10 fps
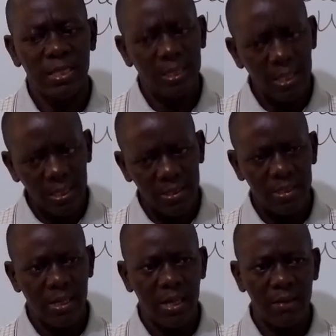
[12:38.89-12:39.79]

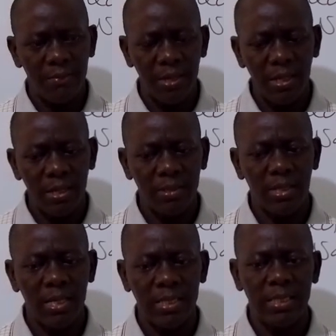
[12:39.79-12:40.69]
Yes, it can be a
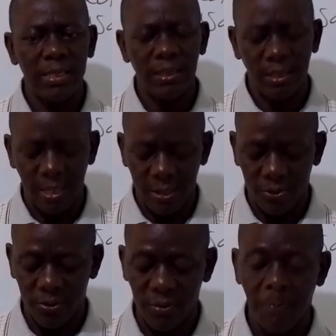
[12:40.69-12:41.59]
slight
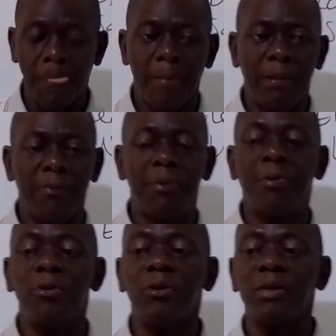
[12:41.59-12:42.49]
reduction, but
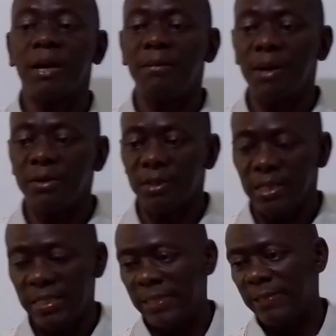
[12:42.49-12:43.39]
people will not abandon
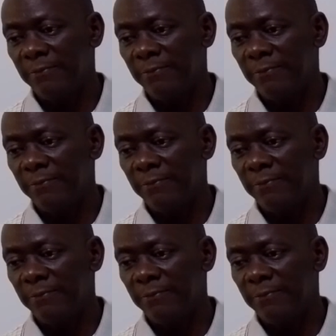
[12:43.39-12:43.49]
it.